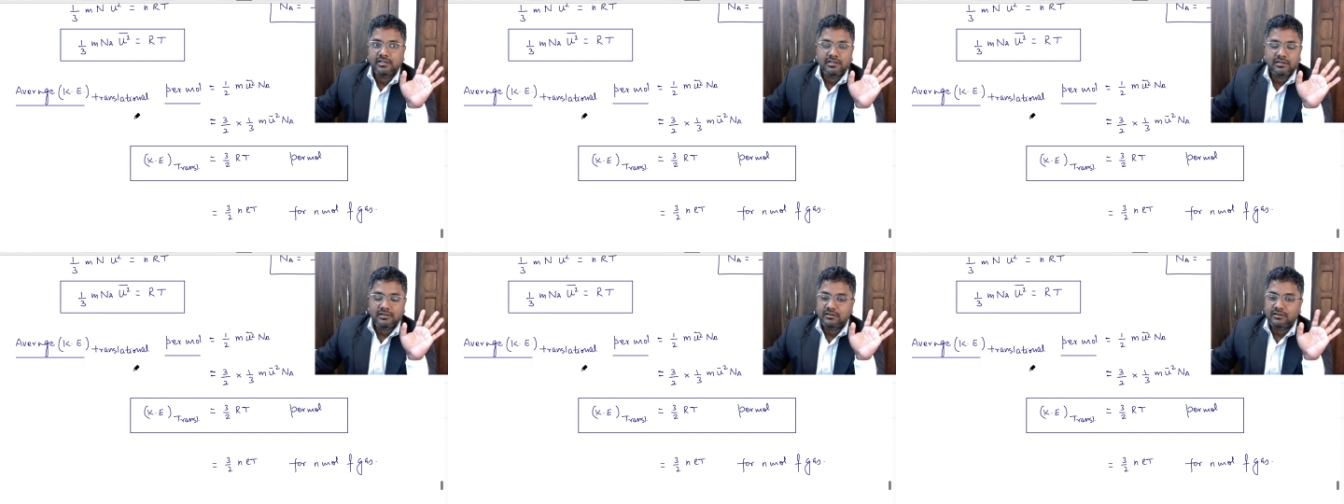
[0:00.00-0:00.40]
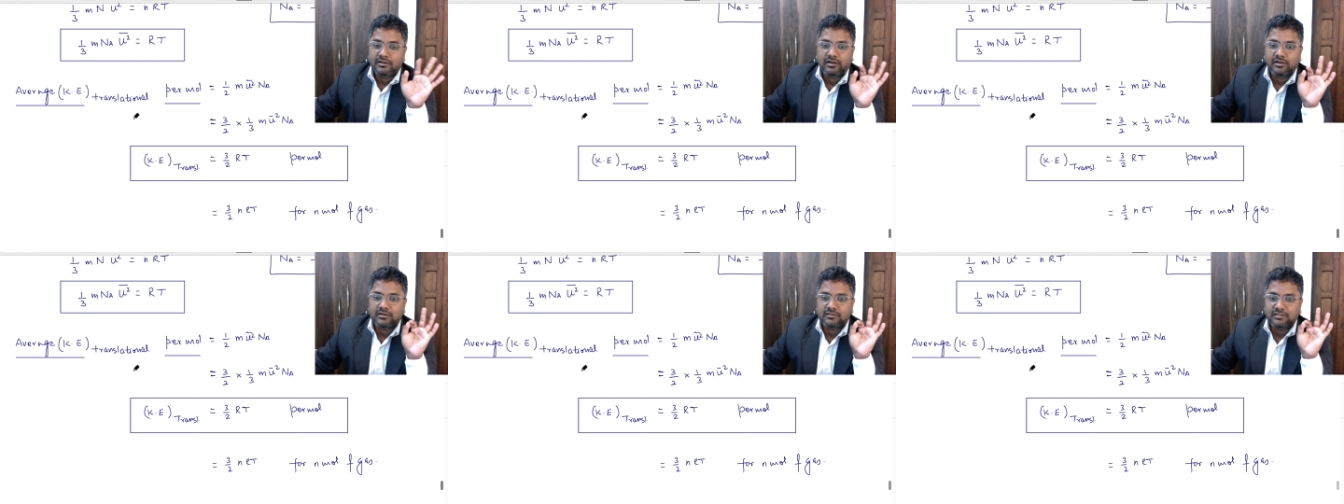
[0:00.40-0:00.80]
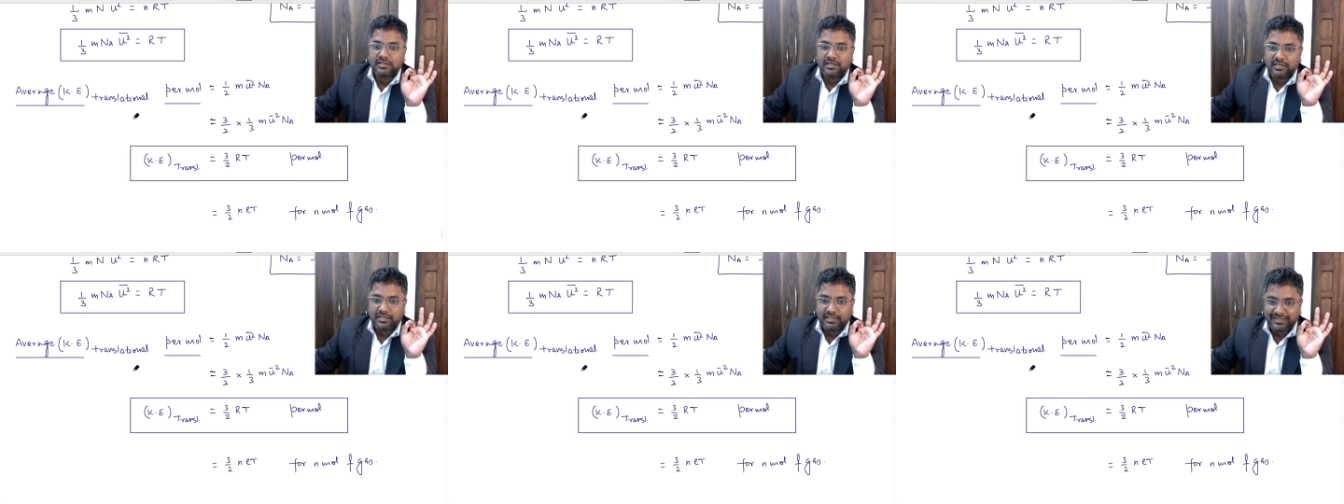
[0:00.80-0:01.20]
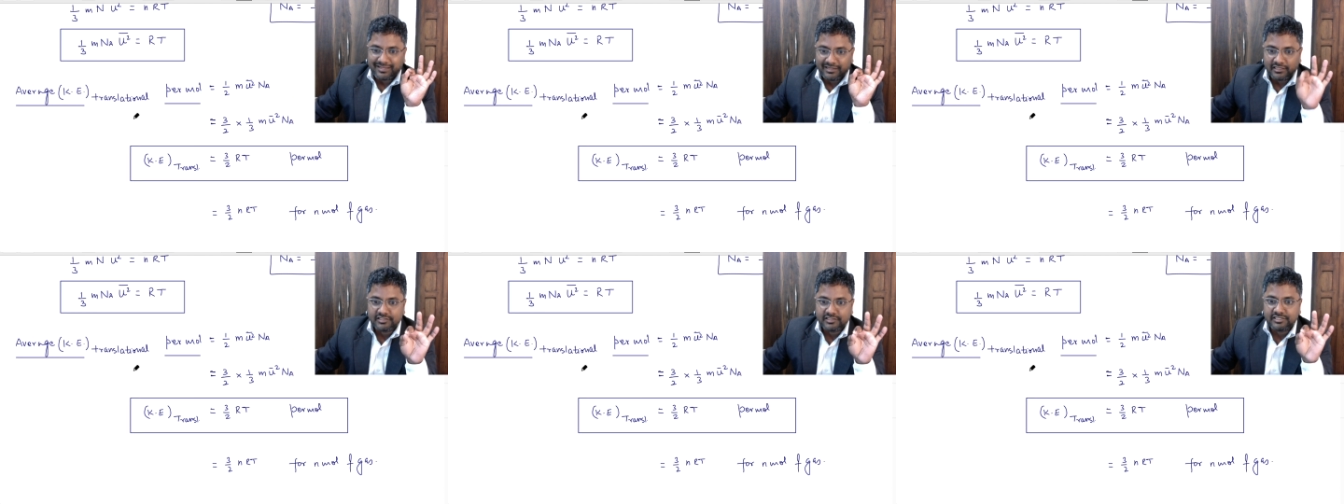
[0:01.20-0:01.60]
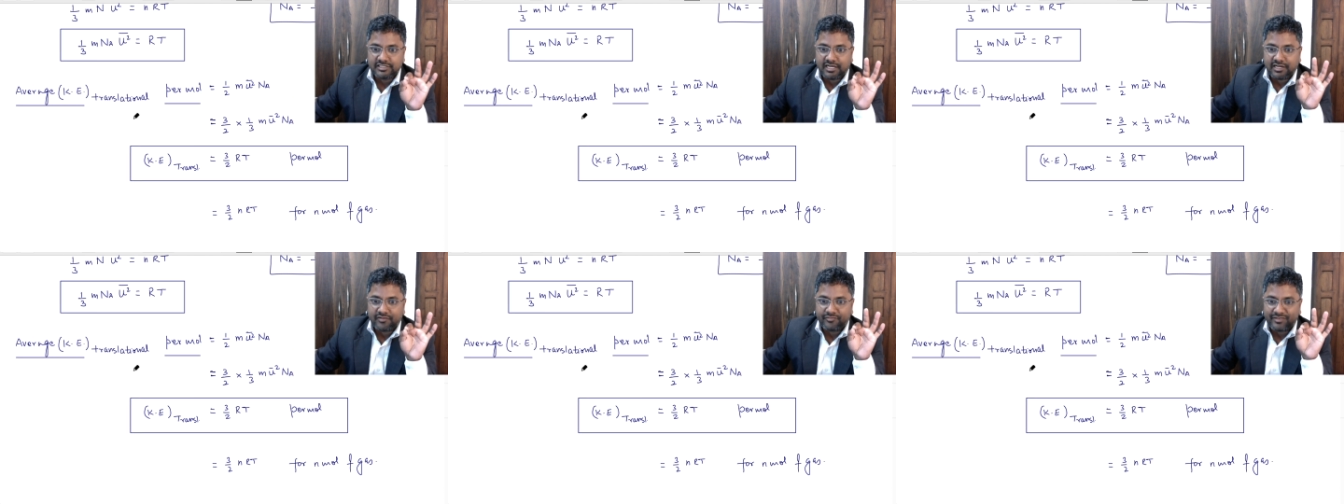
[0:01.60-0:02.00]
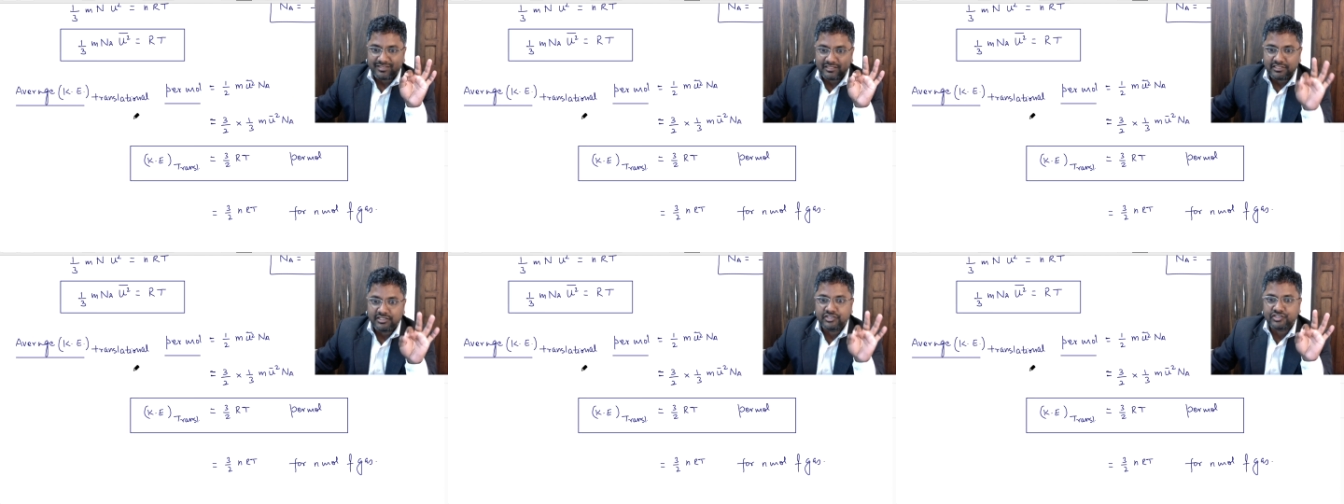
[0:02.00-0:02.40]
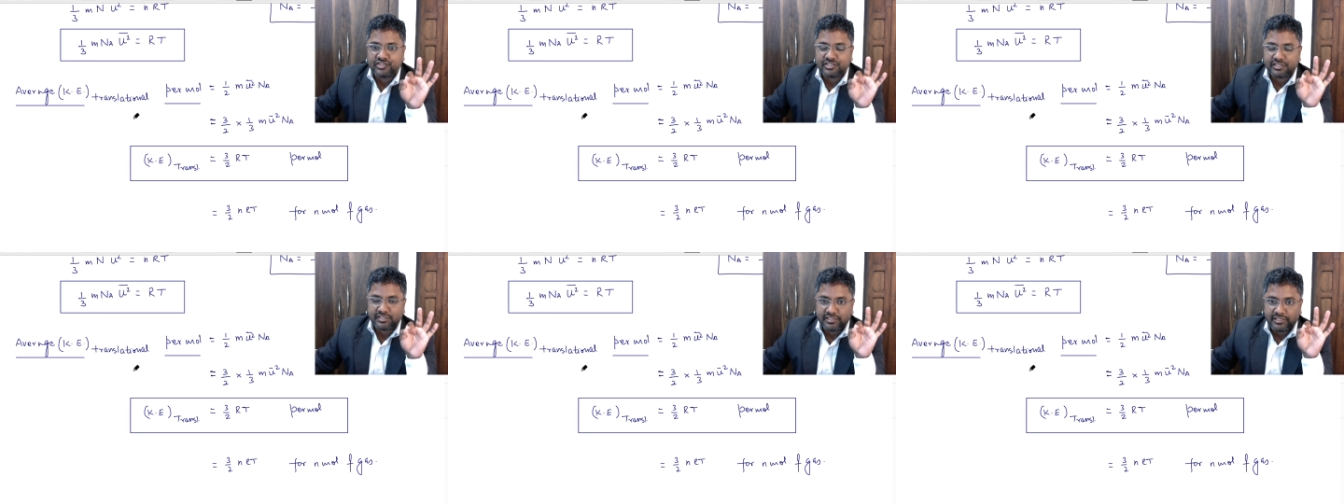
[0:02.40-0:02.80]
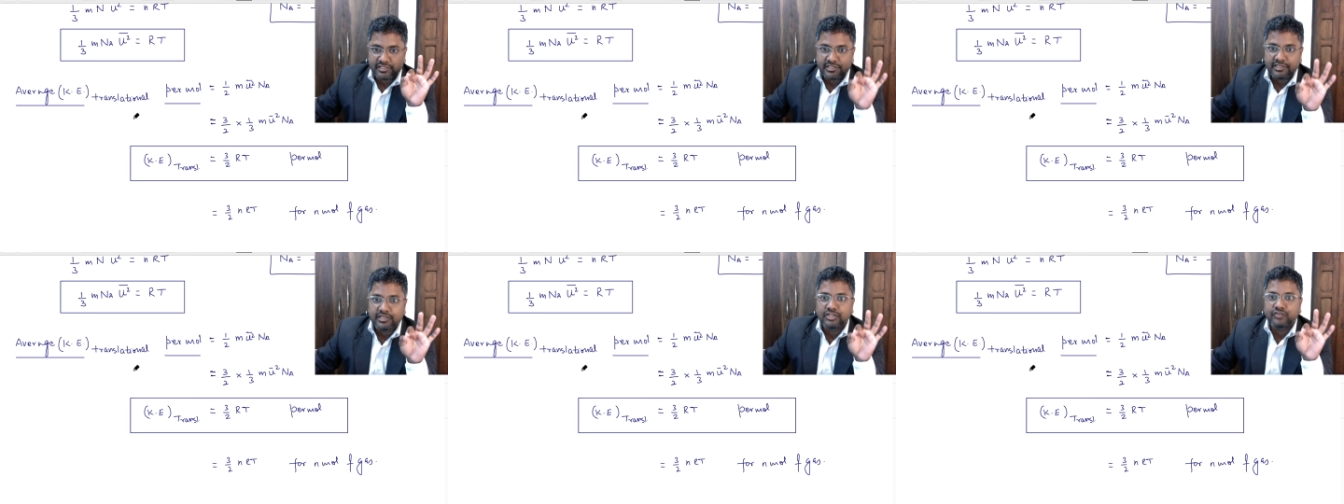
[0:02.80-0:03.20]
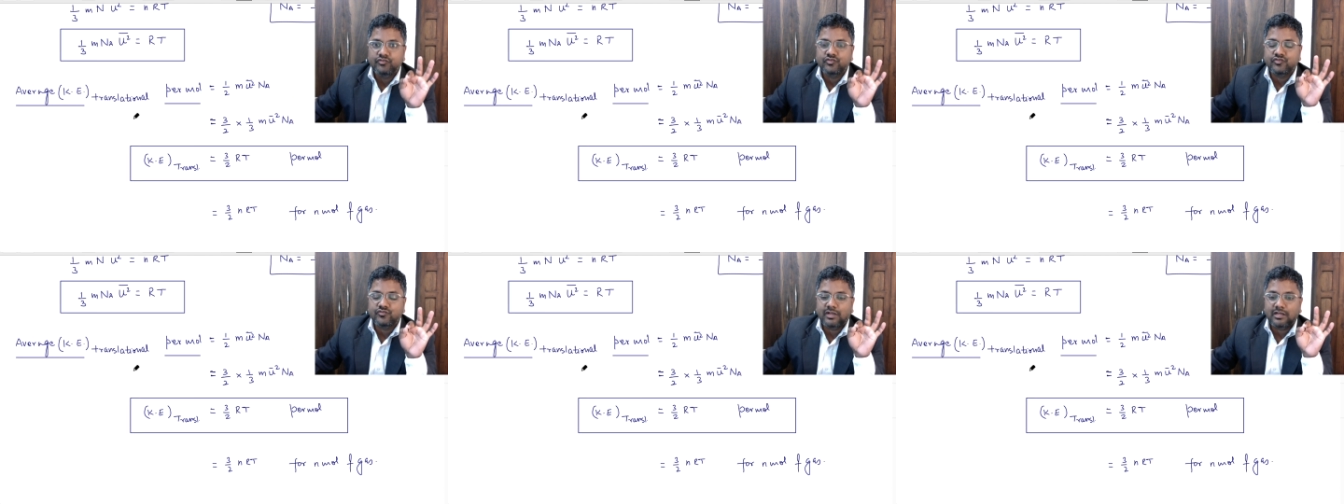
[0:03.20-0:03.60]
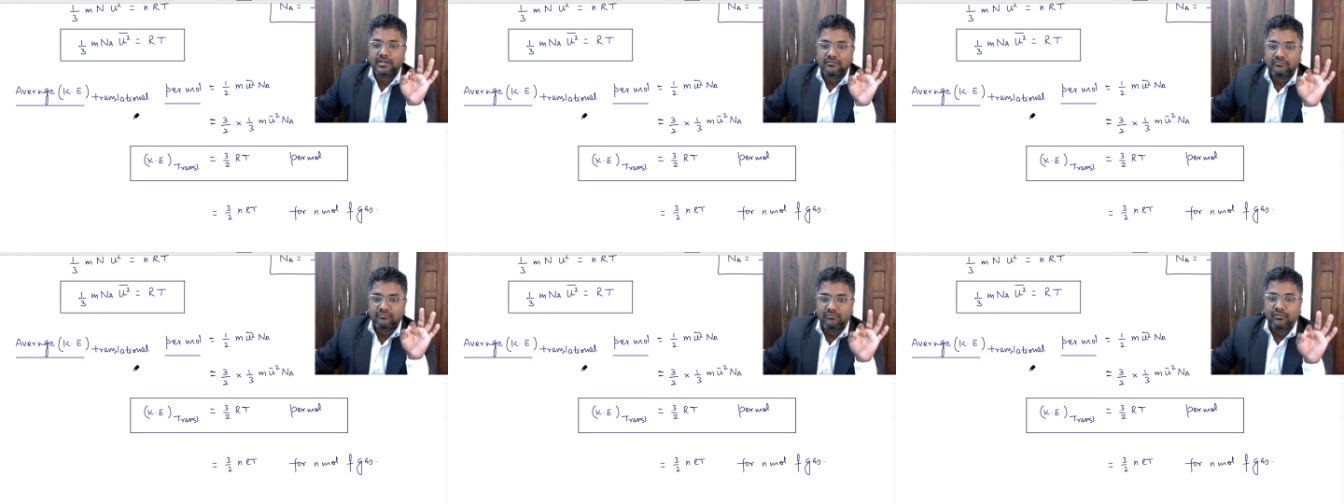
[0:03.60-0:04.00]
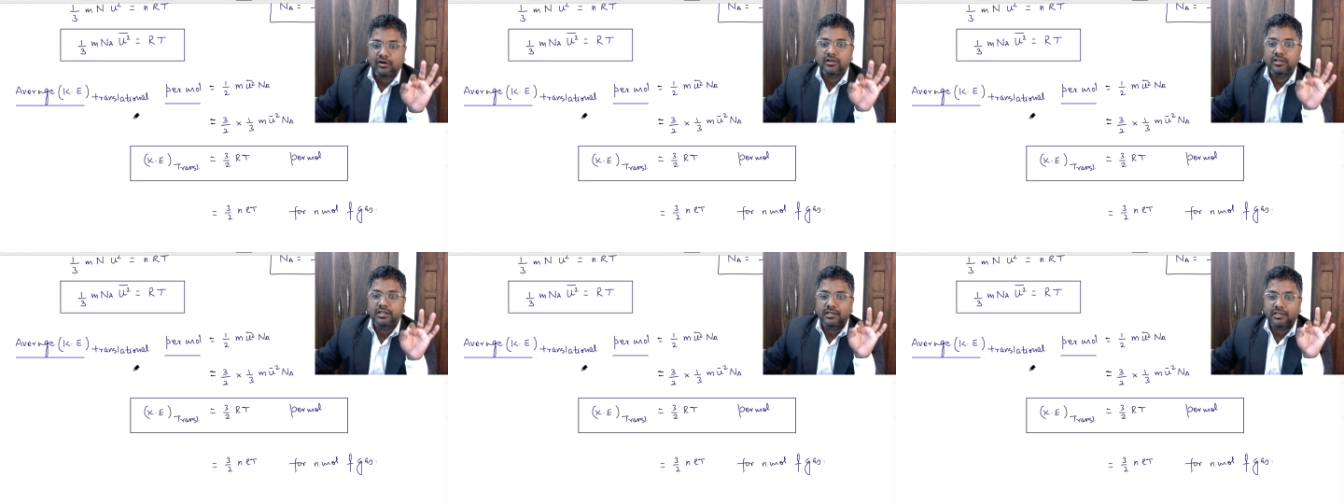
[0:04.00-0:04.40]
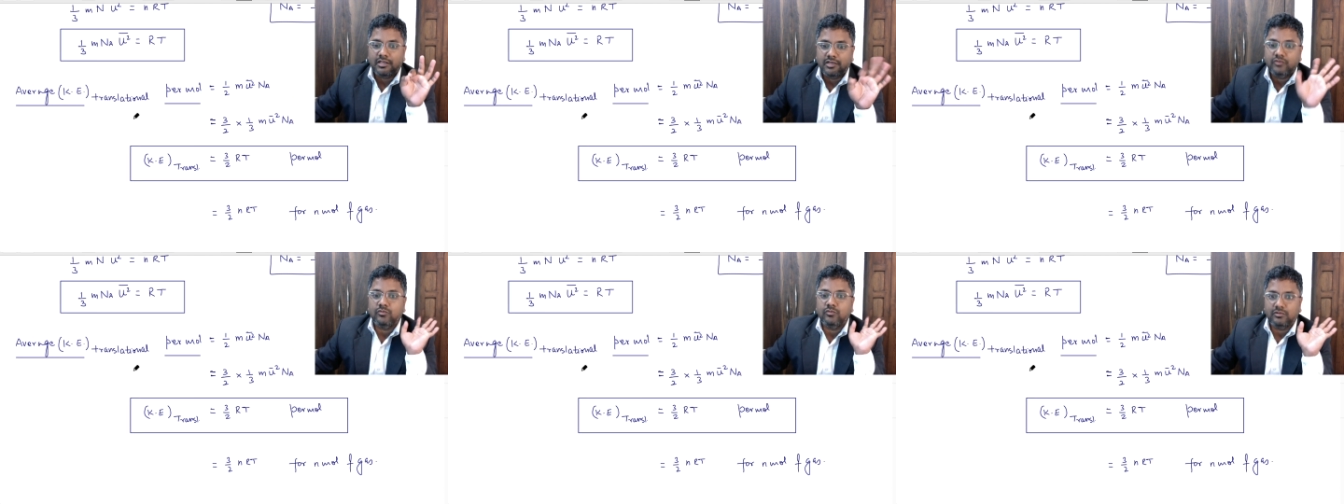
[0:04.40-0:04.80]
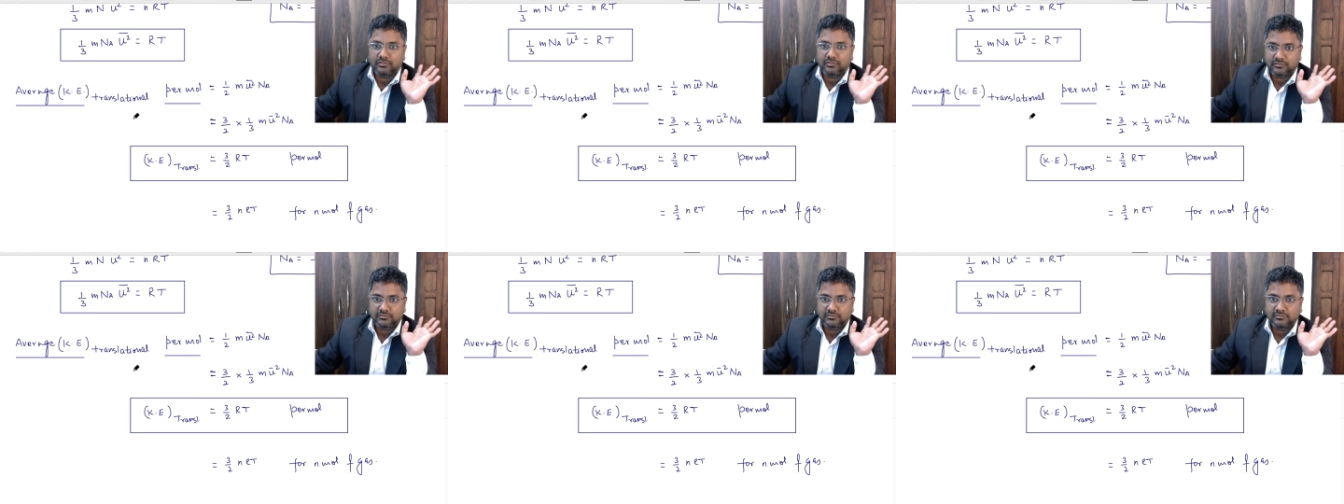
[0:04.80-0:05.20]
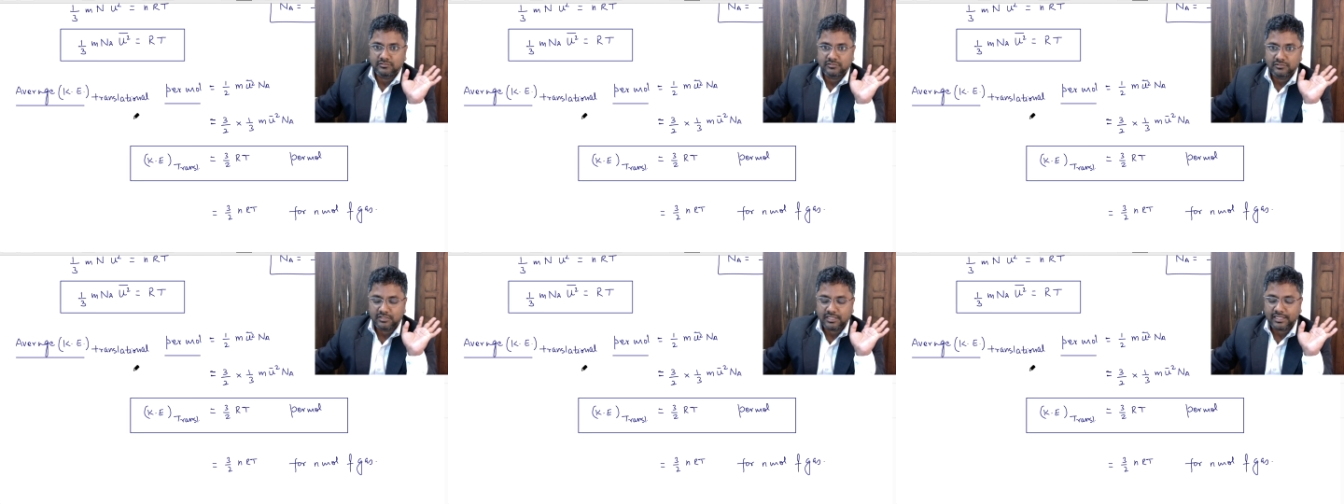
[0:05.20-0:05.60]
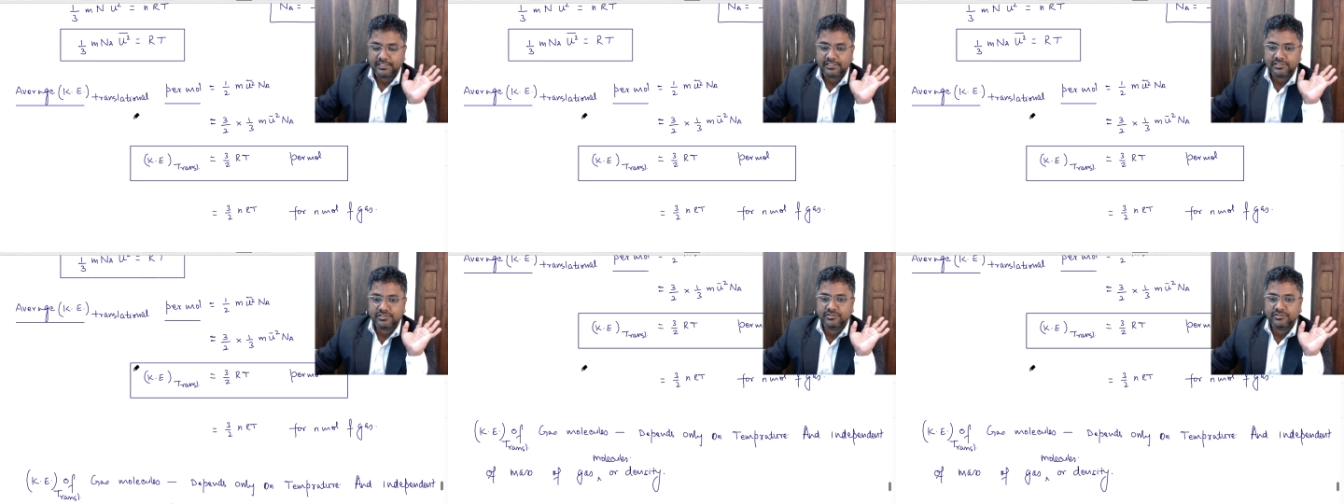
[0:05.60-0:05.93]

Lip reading: not the energy of each individual molecule, right?